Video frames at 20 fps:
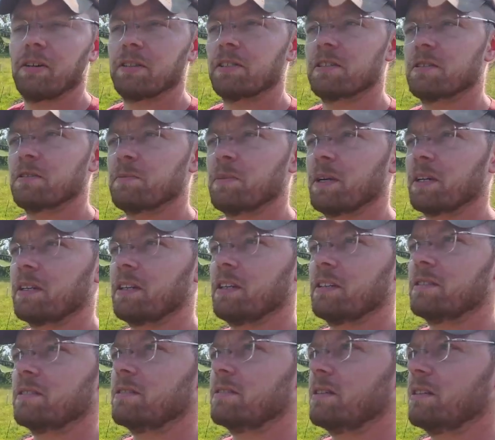I suspect
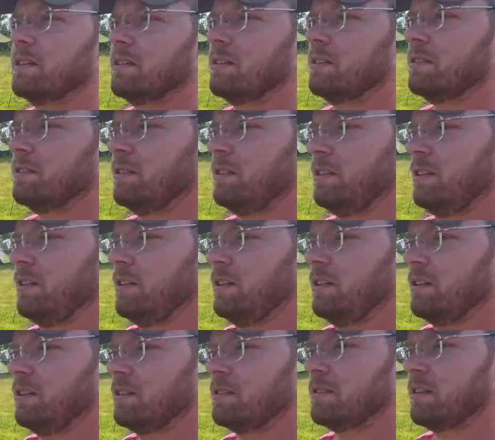that's a
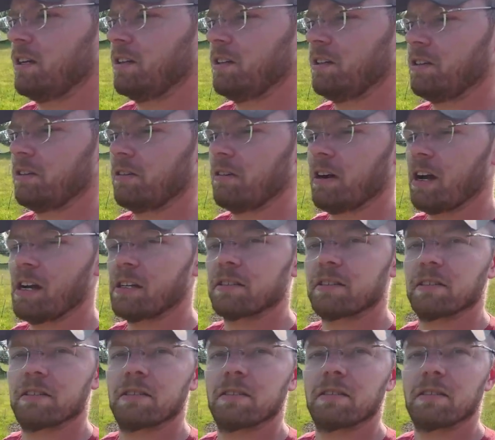sign that the
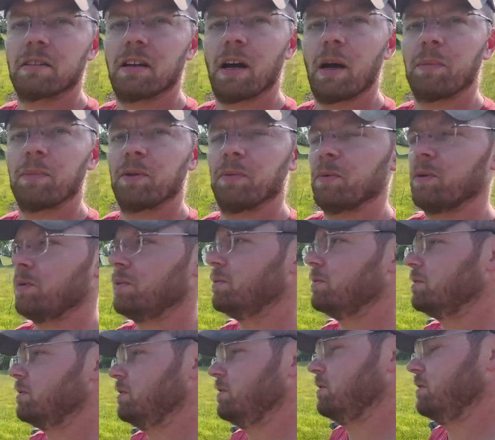grass is optimal,
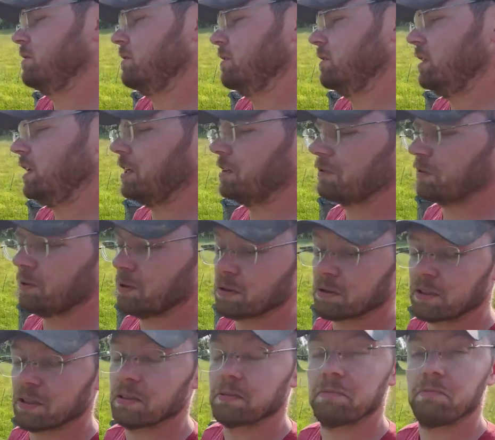and of
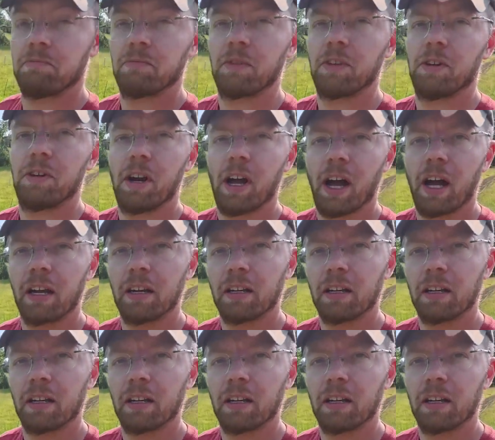course that they're not